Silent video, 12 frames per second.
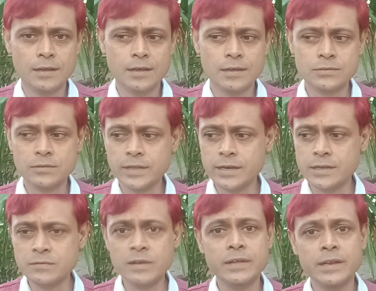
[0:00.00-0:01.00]
So that is
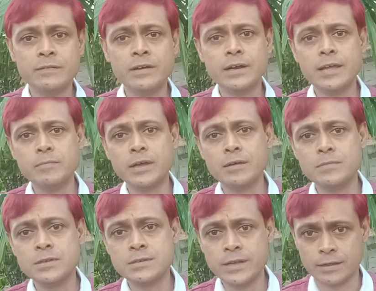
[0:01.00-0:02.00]
why whenever I make a
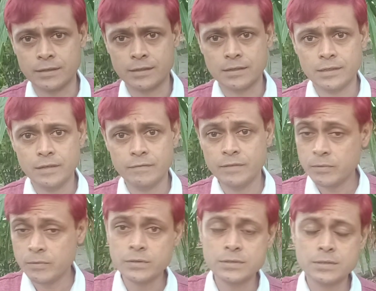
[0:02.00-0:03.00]
mistake, even
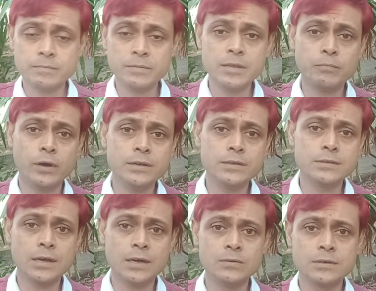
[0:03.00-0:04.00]
before somebody points
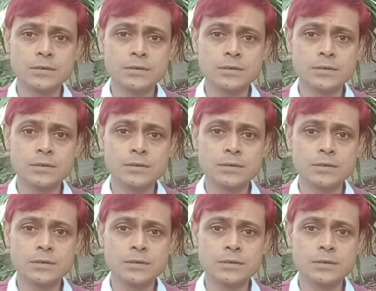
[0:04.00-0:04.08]
out,